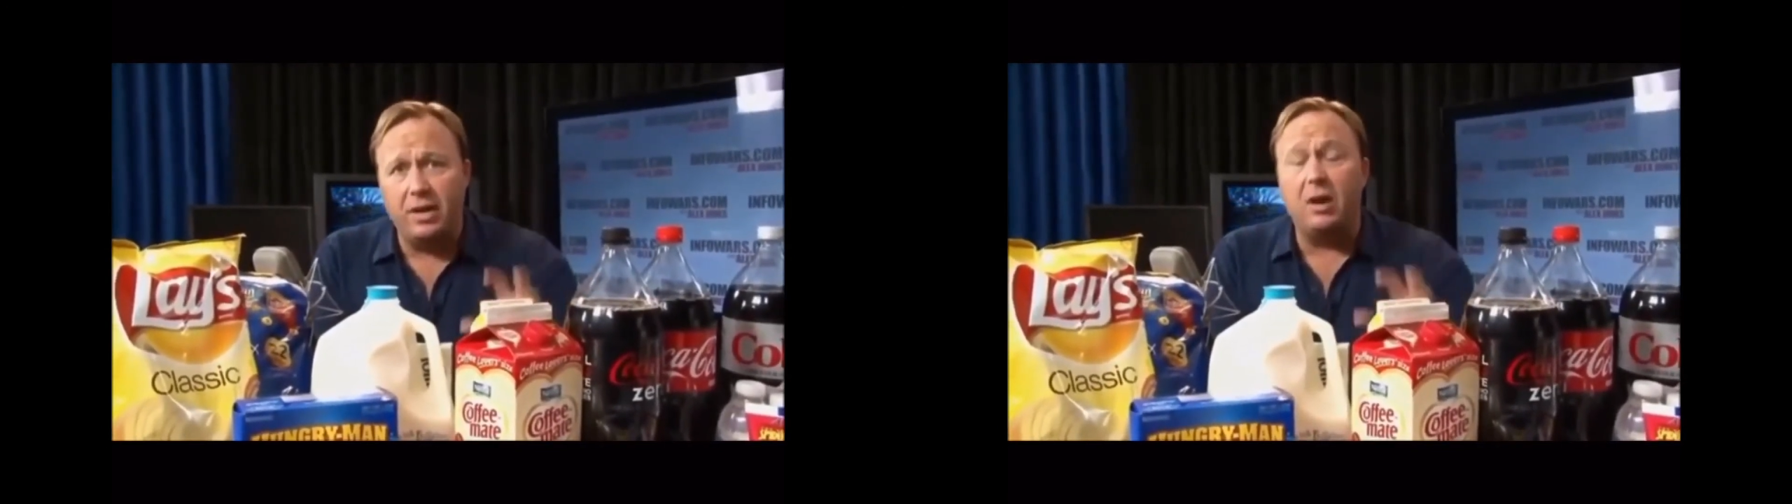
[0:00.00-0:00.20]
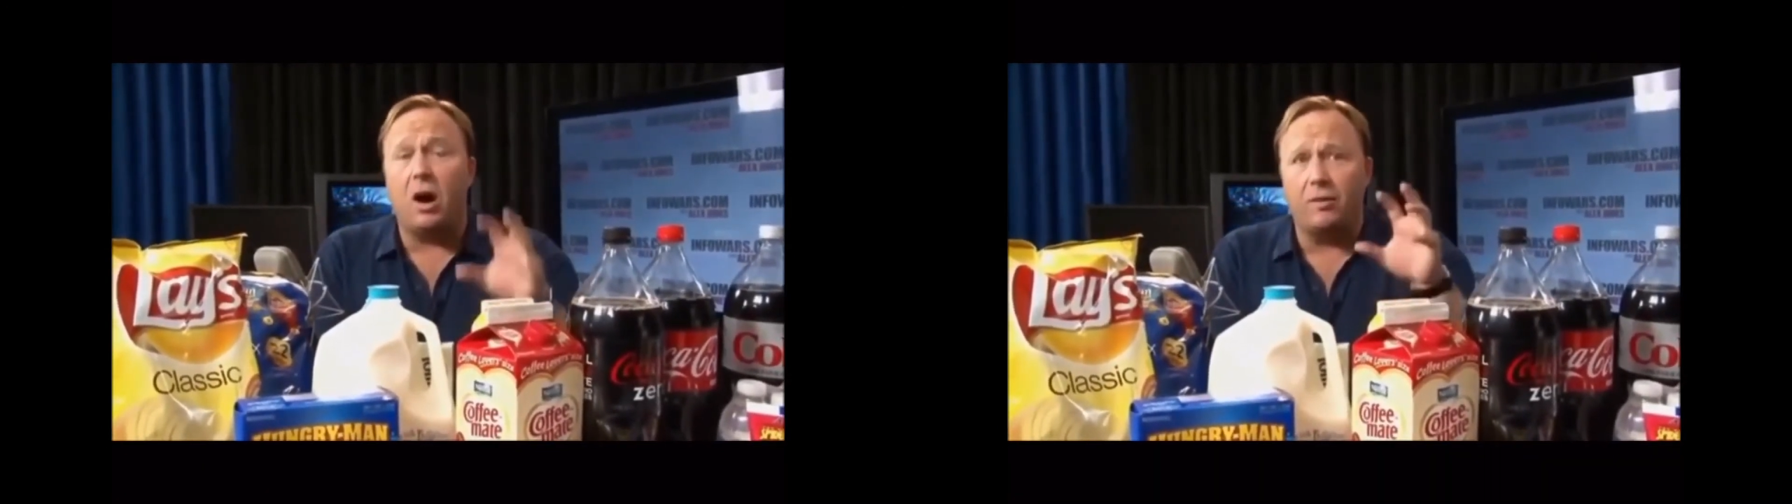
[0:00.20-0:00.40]

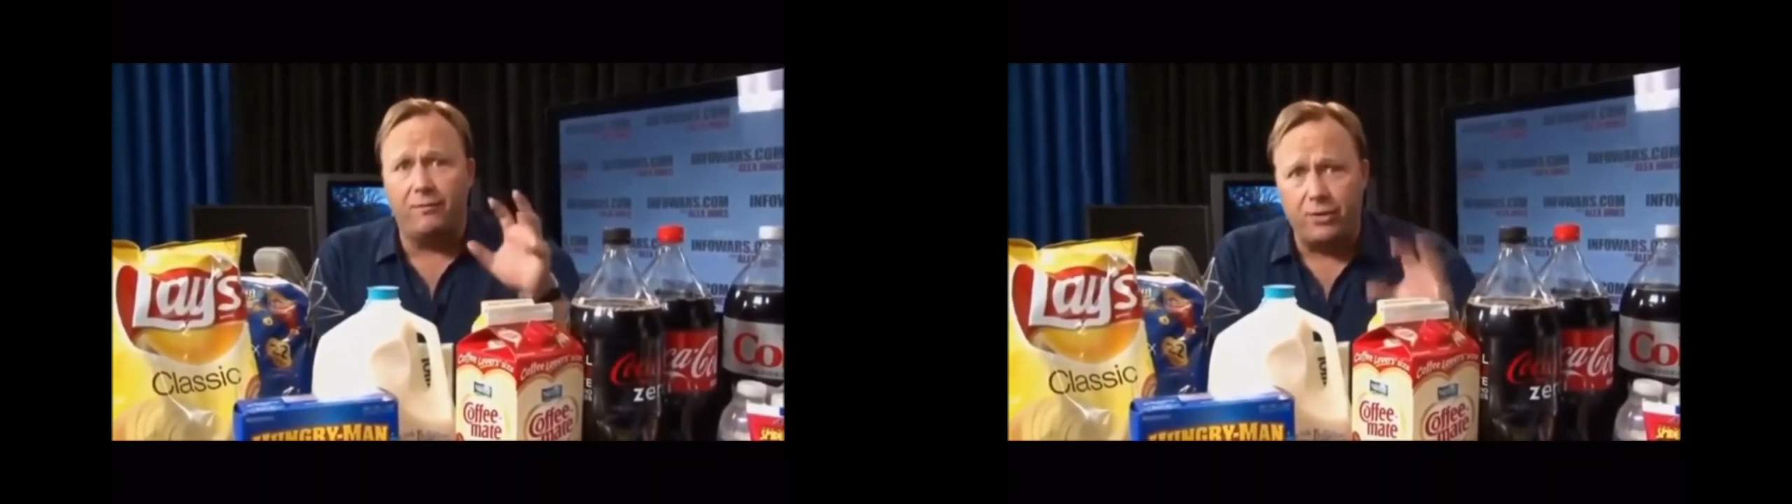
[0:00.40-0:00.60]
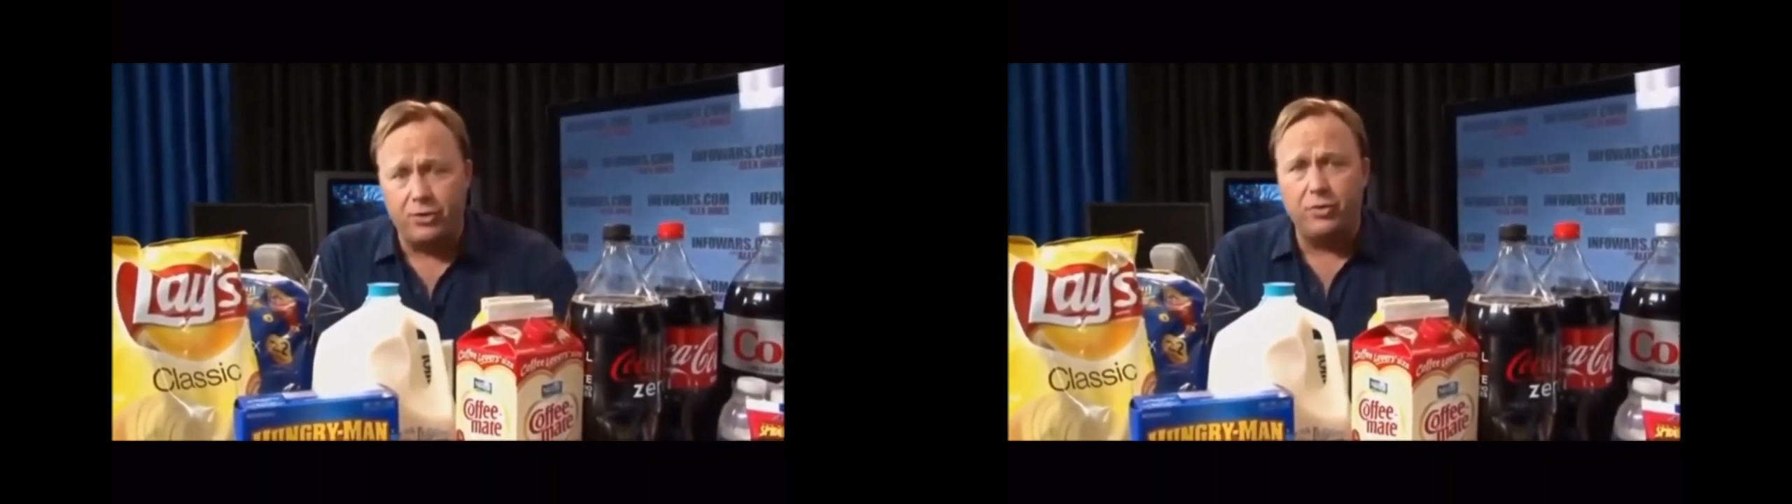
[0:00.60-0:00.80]
in
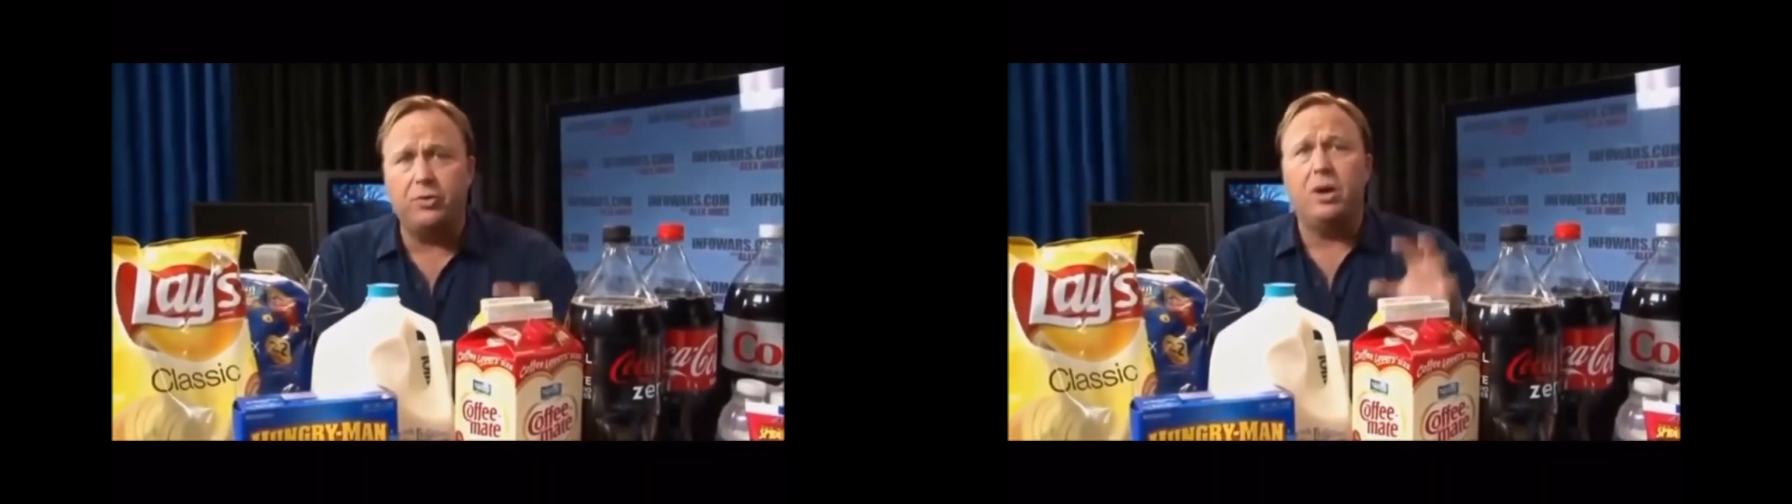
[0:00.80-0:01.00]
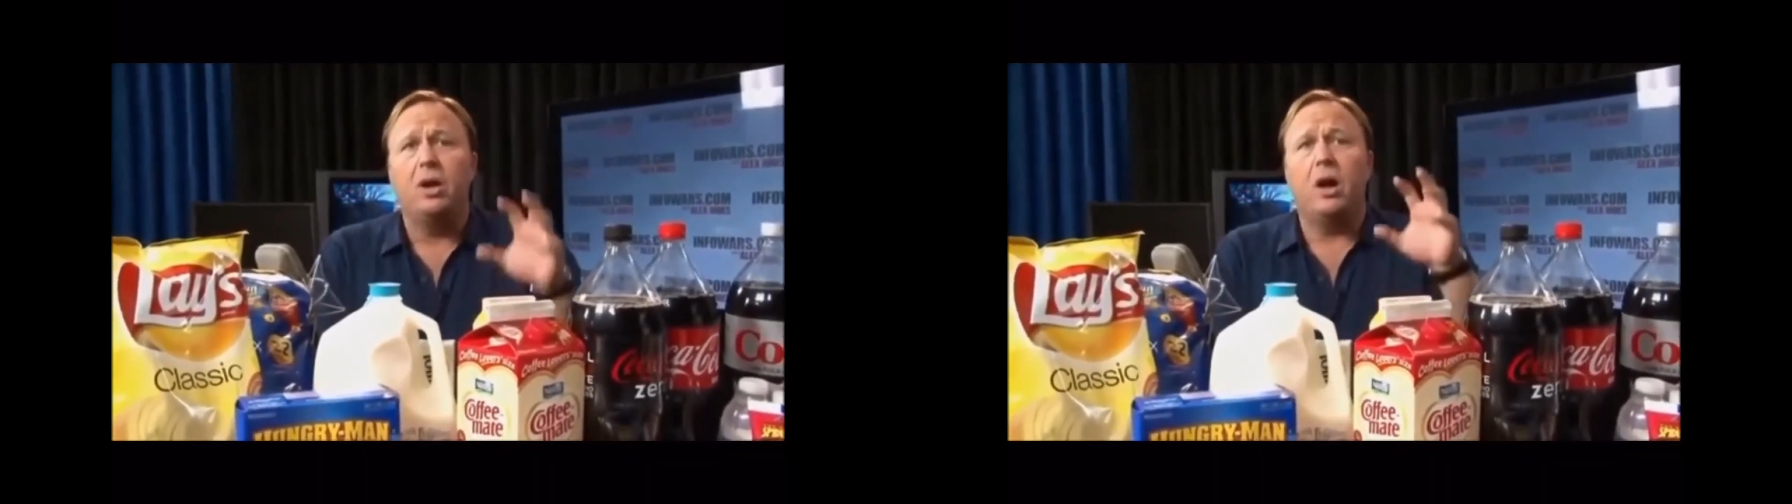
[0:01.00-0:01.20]
our
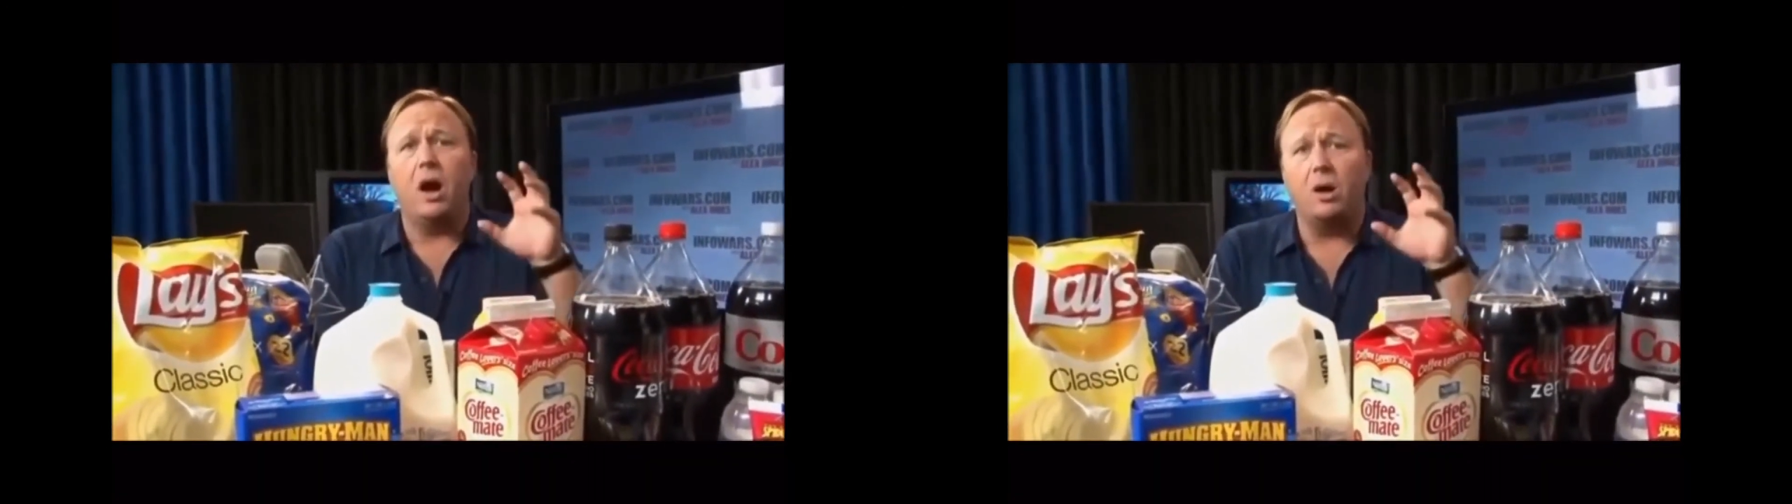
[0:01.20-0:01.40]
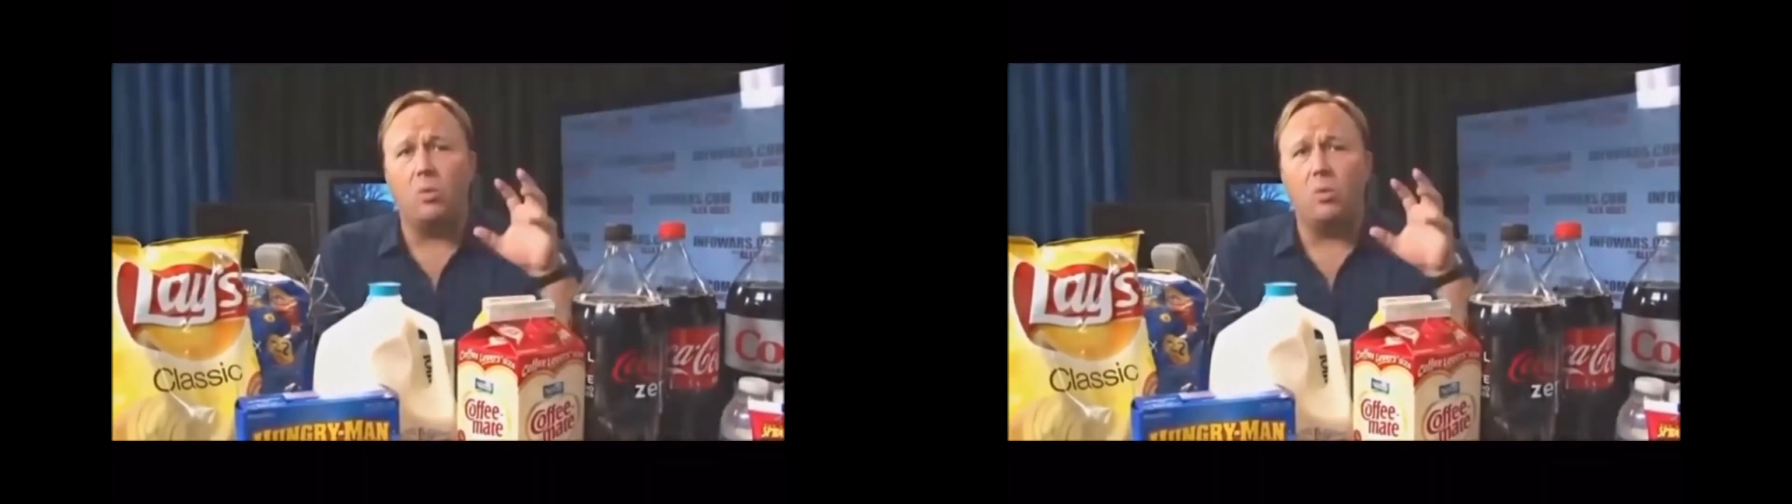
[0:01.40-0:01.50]
food,